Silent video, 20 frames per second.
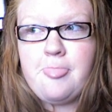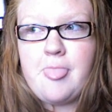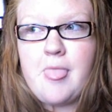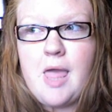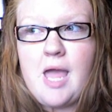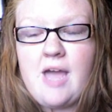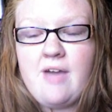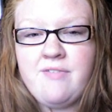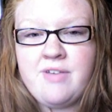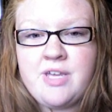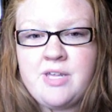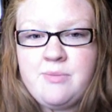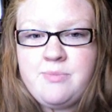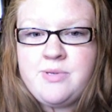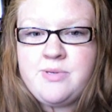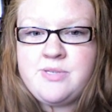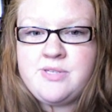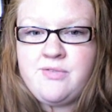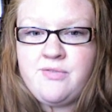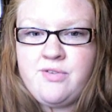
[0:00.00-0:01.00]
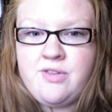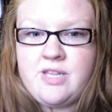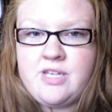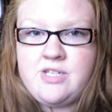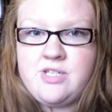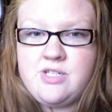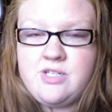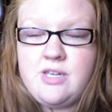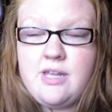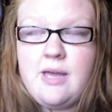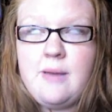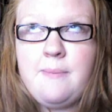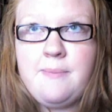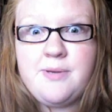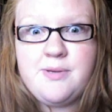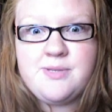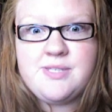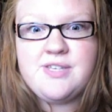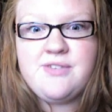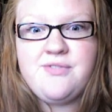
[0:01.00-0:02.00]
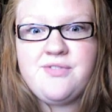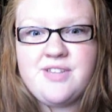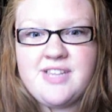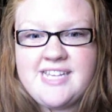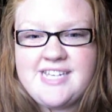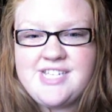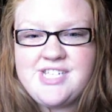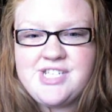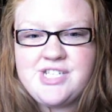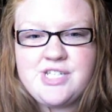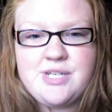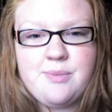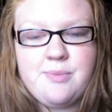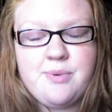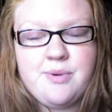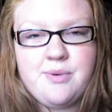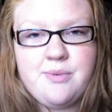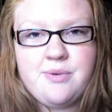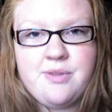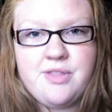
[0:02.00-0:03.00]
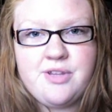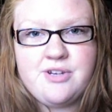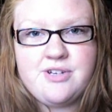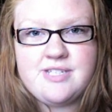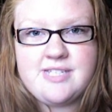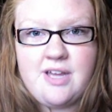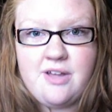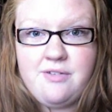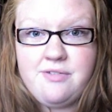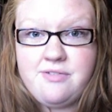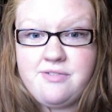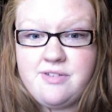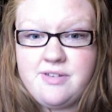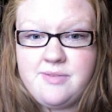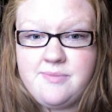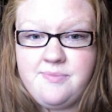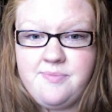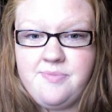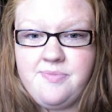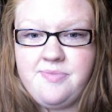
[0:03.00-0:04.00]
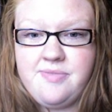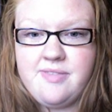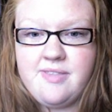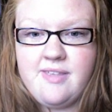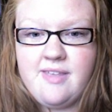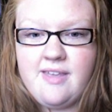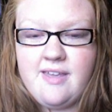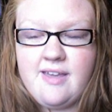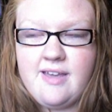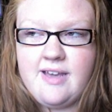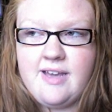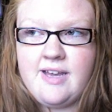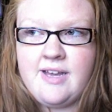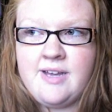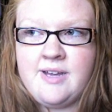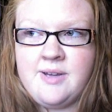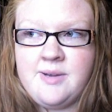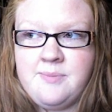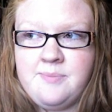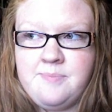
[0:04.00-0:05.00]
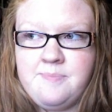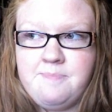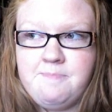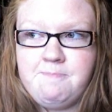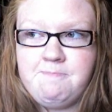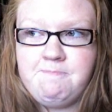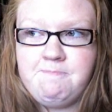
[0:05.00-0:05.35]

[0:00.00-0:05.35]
having an abusive relationship with yourself. I